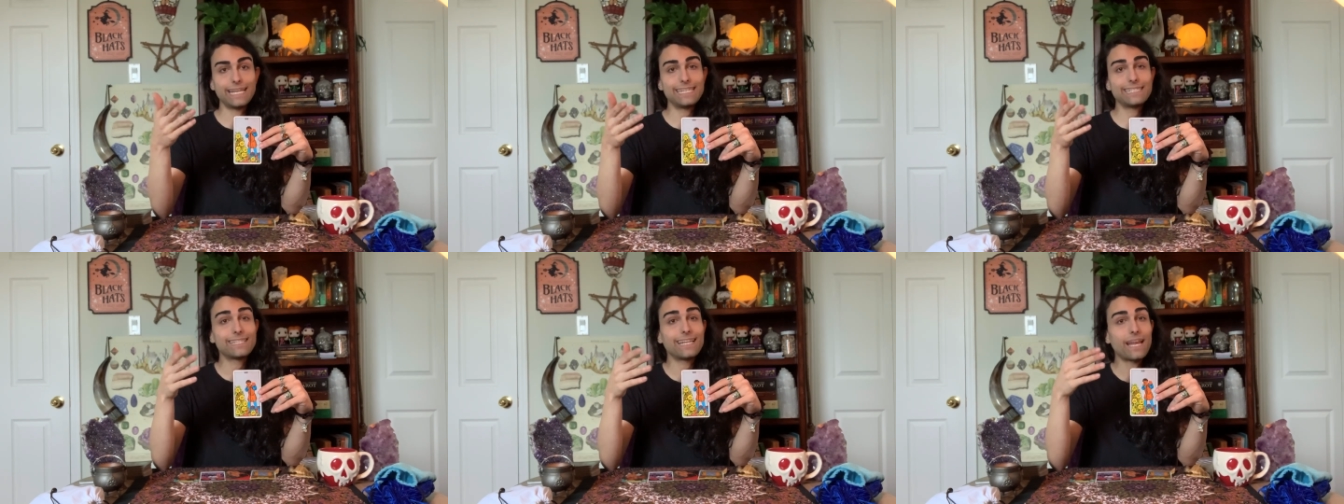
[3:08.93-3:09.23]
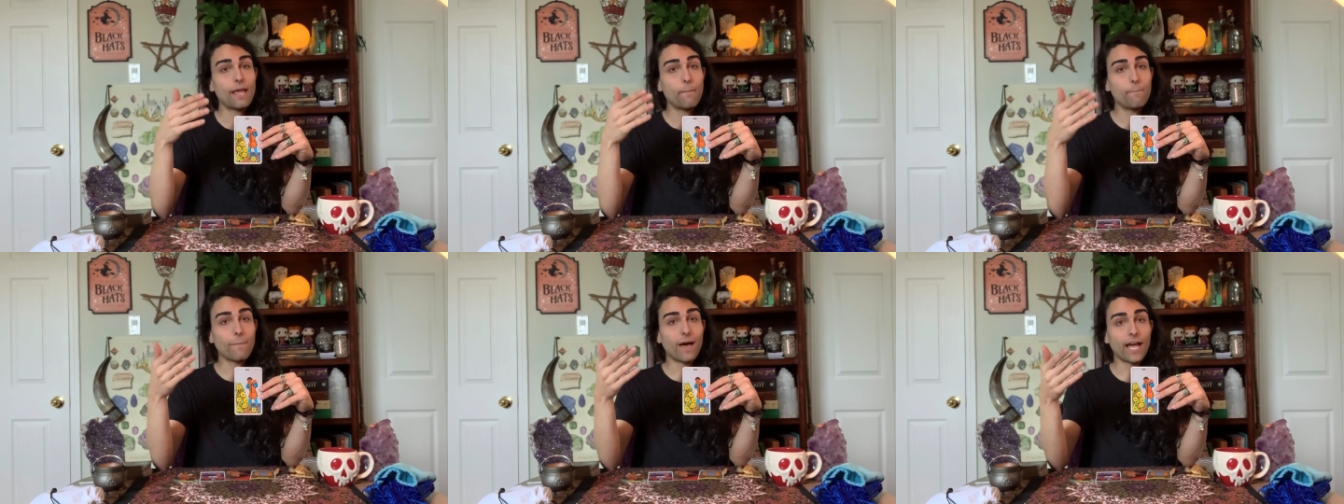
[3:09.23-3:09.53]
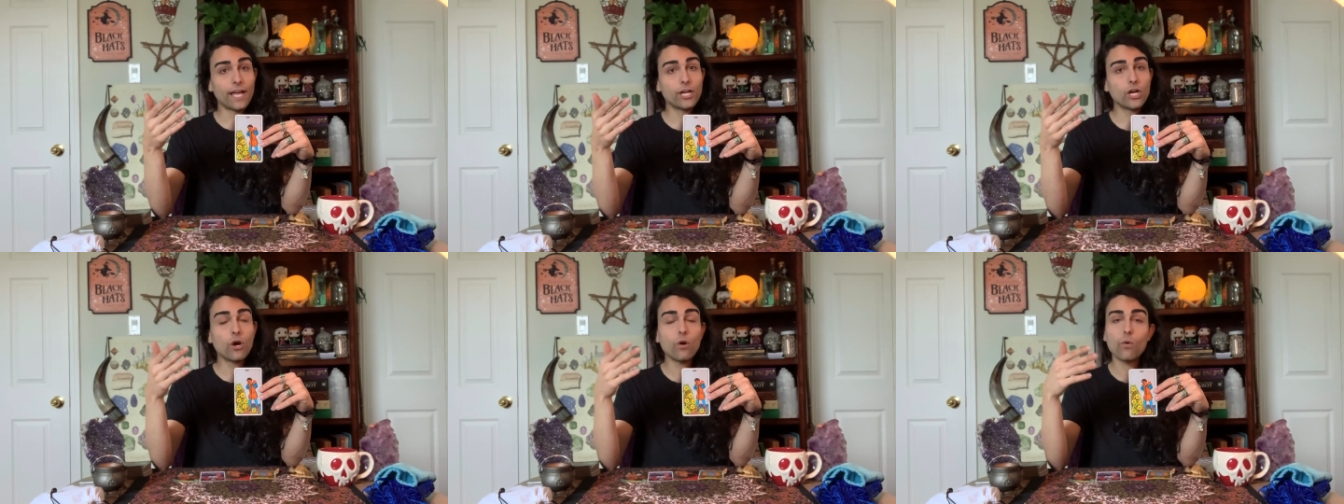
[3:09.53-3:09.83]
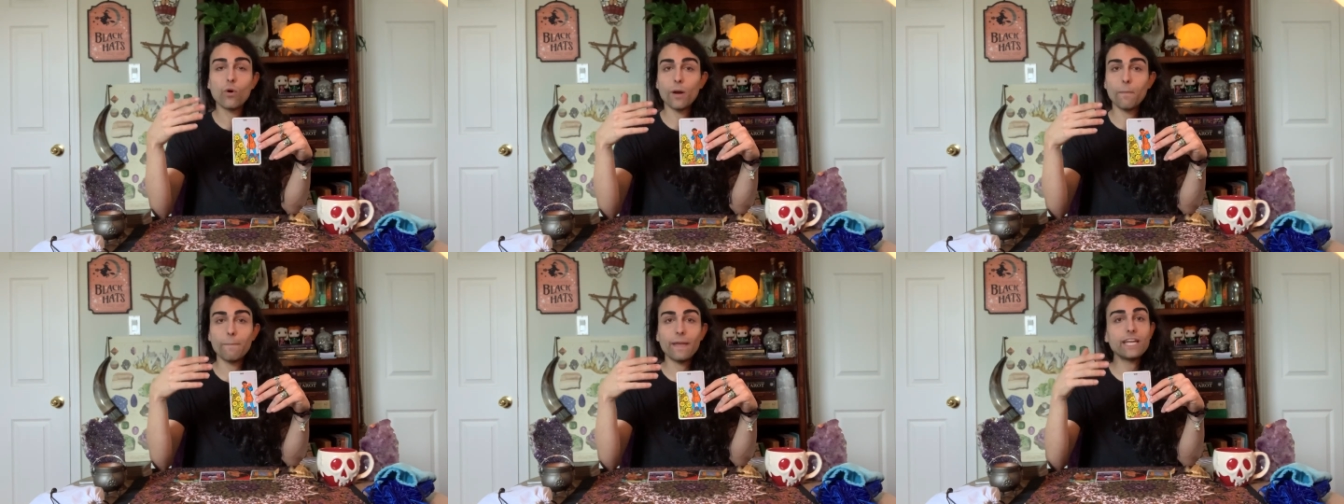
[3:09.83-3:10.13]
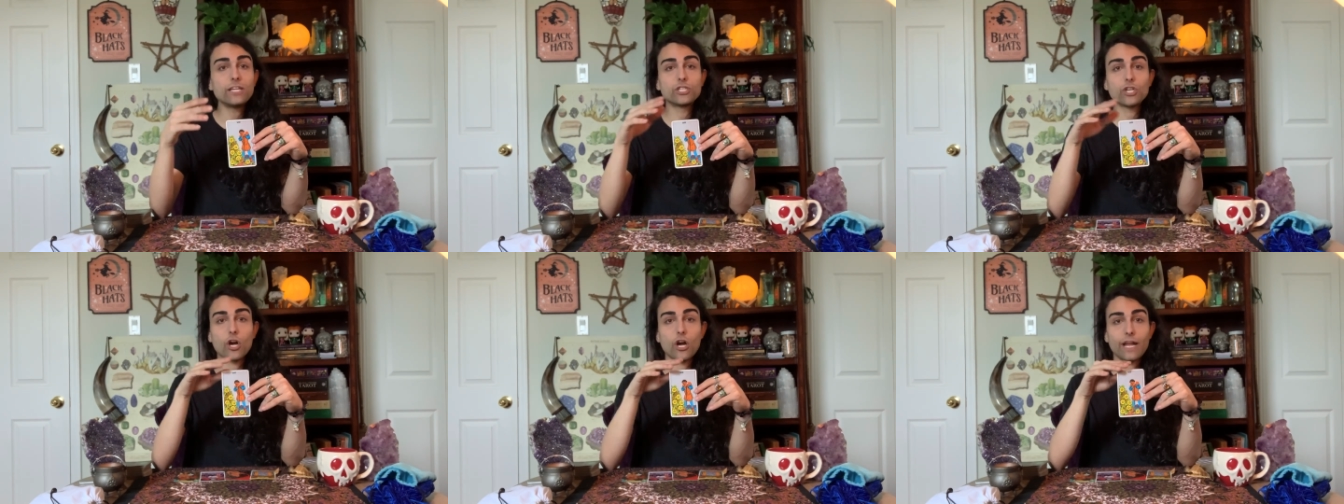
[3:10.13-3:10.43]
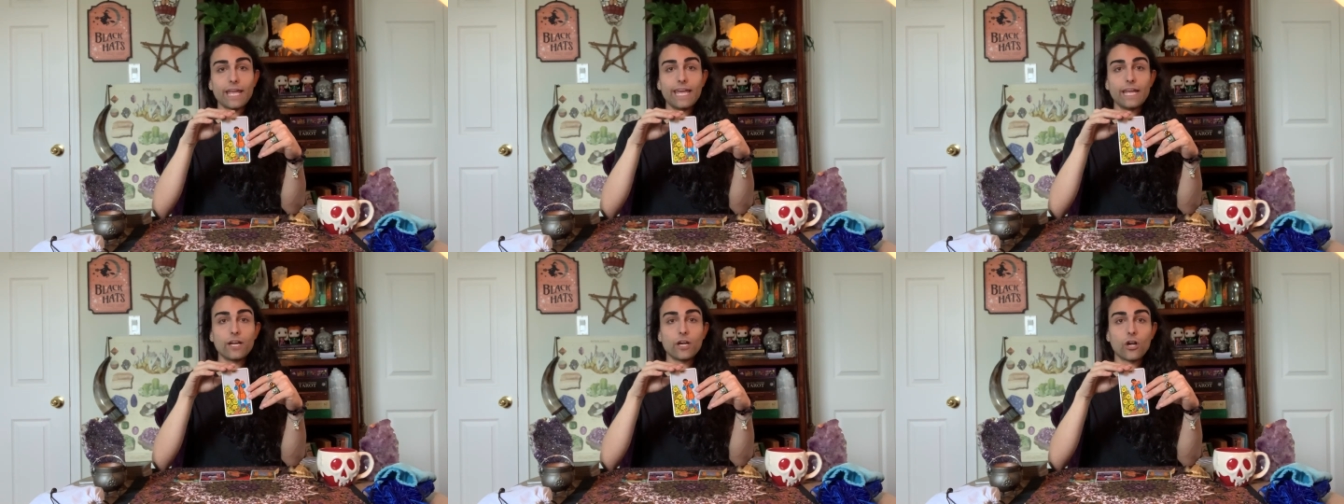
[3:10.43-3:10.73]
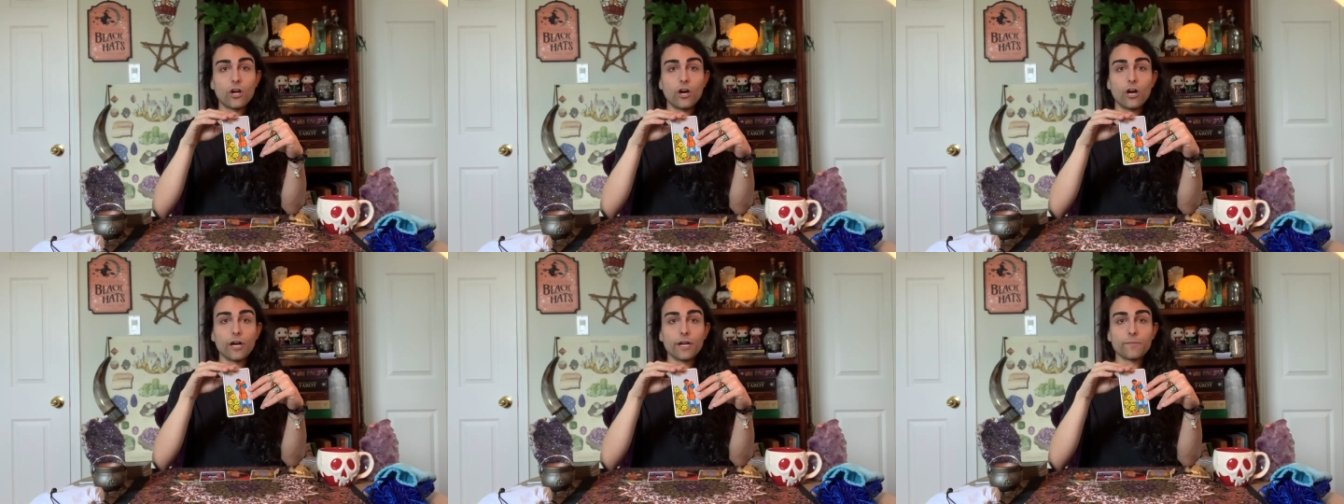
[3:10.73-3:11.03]
Is it a minor or a major arcana
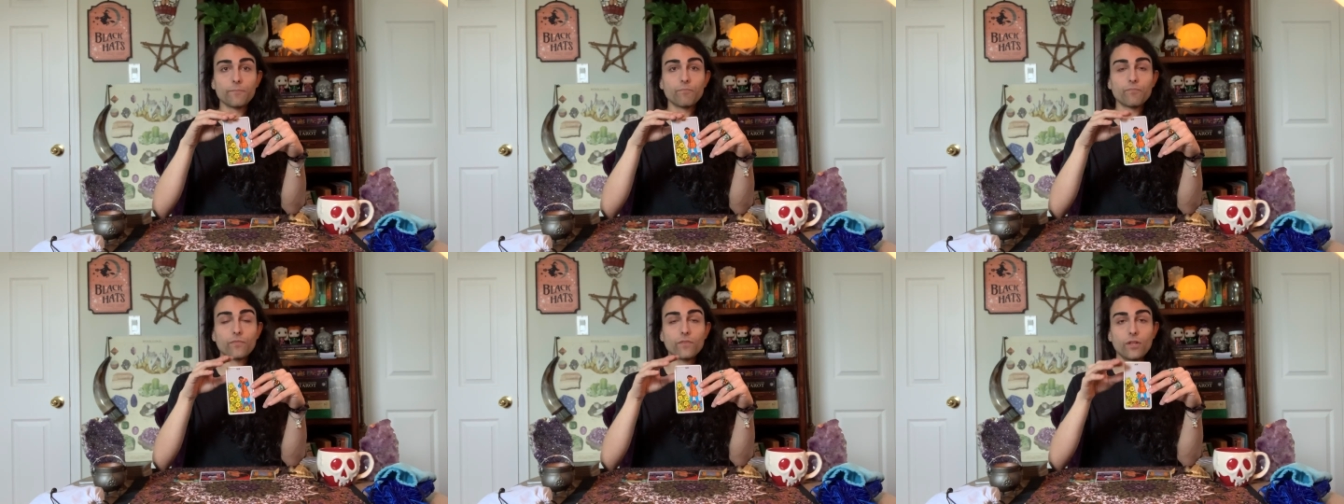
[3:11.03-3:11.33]
card?